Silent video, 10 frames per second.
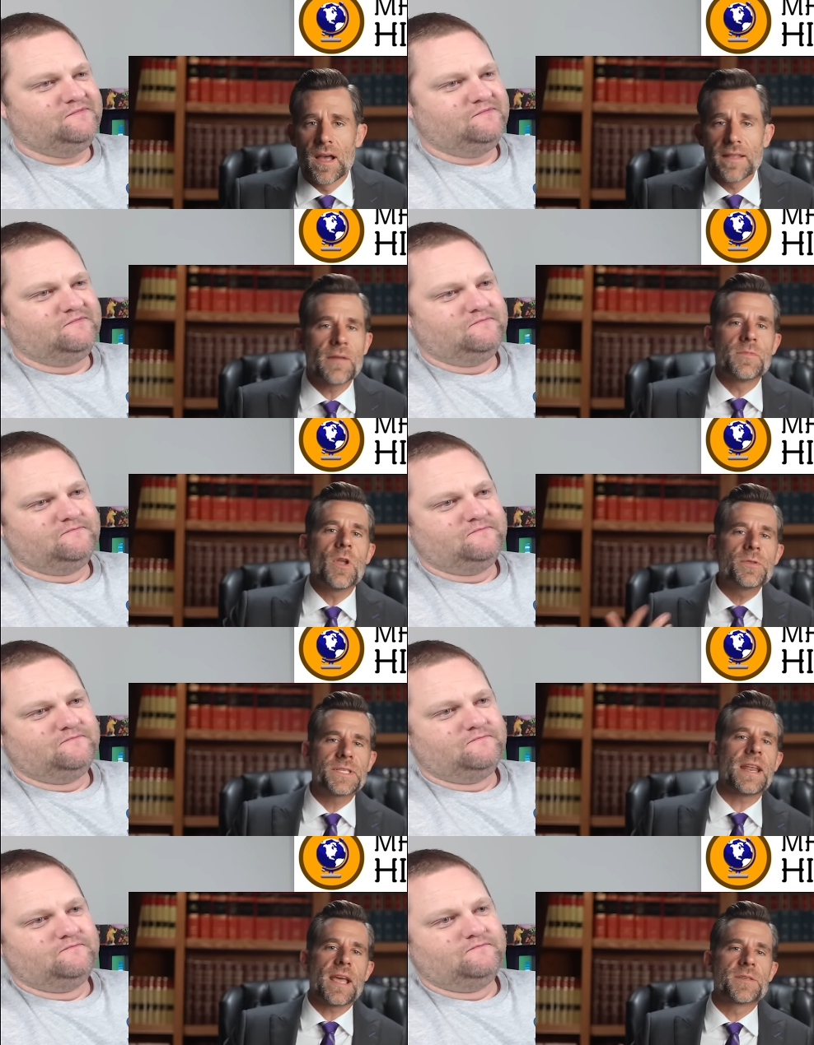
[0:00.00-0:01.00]
Speaker 1: Now, no
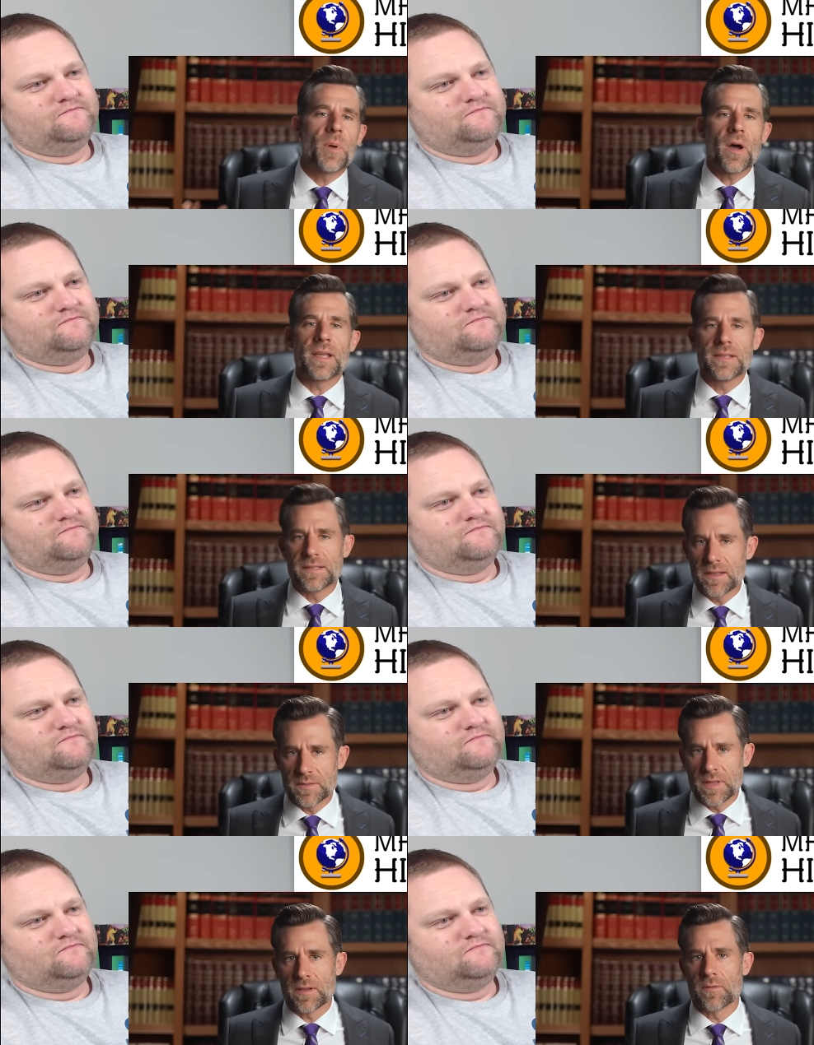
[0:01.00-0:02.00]
state has bought into this
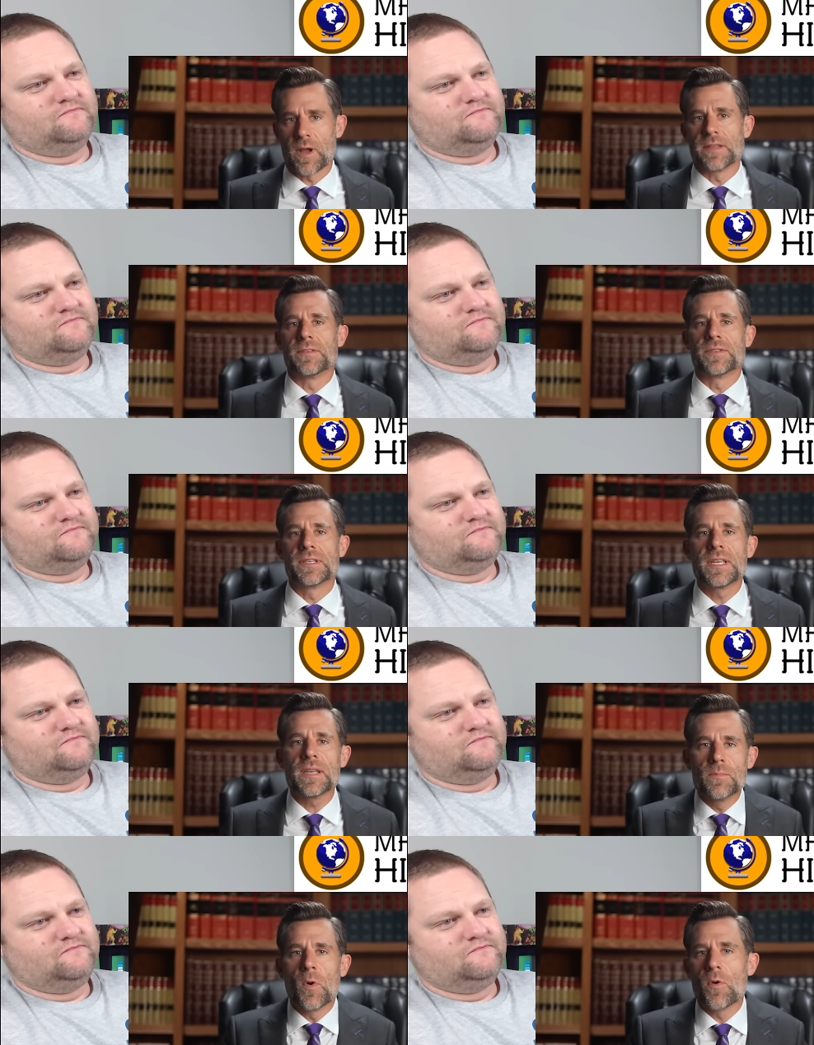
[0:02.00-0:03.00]
mythical right to
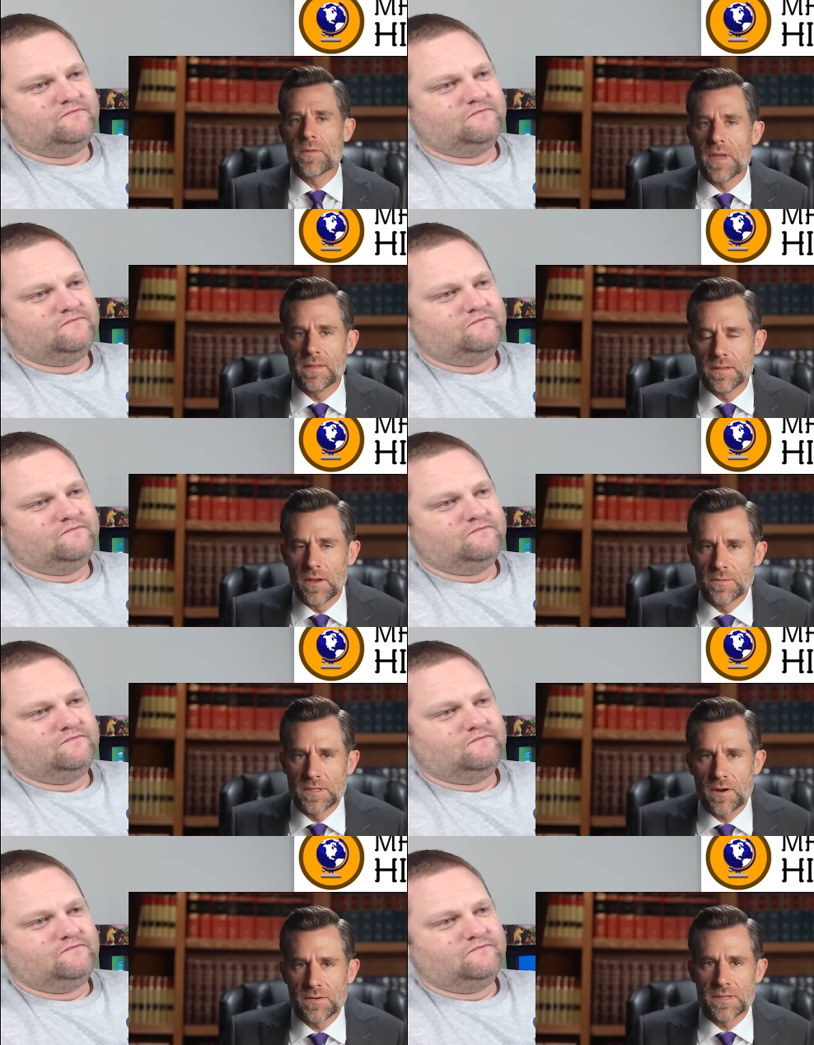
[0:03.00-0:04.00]
secede more than the Lone
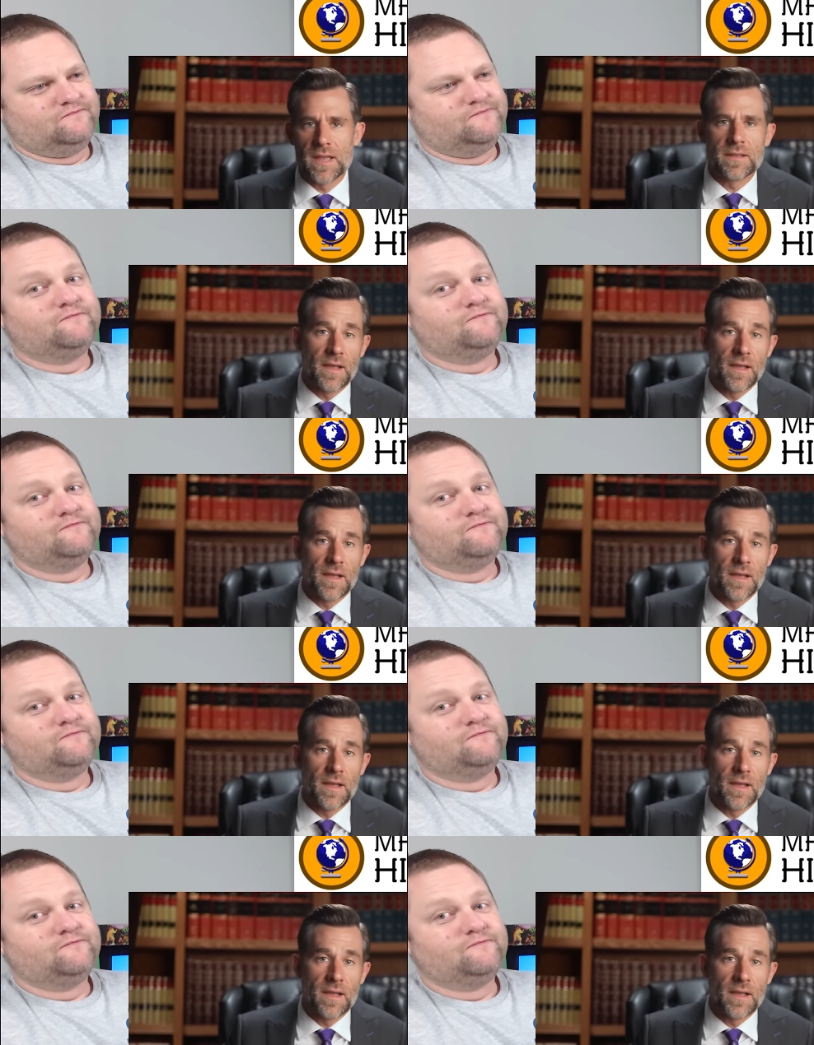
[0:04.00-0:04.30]
Star State.